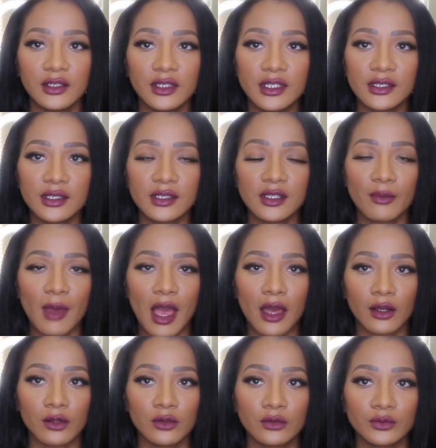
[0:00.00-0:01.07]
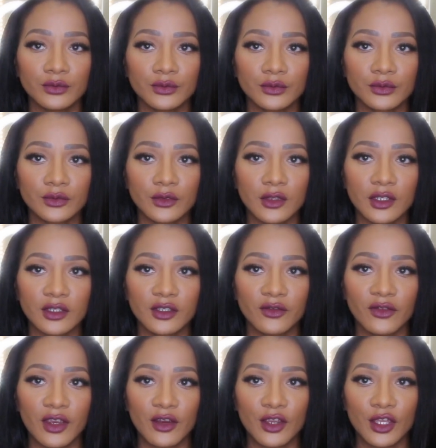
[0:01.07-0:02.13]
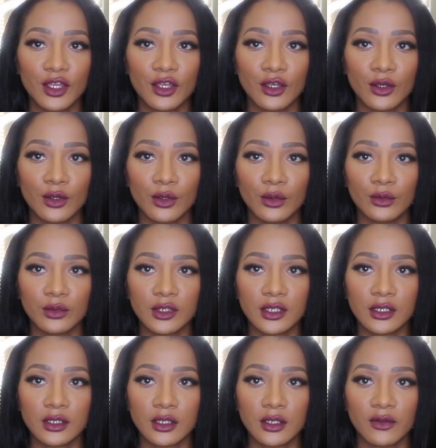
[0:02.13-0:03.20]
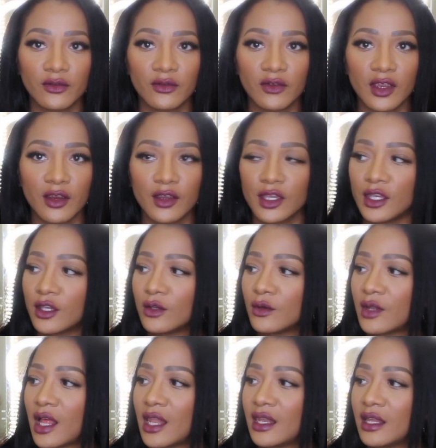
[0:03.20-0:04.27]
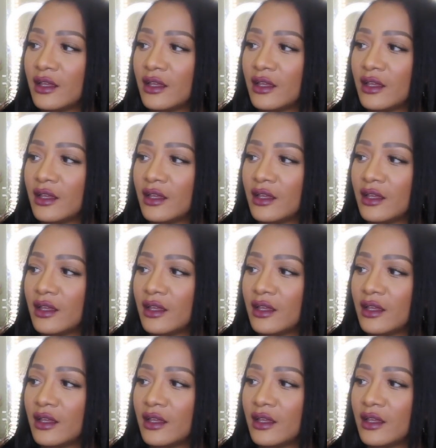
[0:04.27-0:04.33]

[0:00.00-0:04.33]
This is the bottle. It's very cute. Very cute. I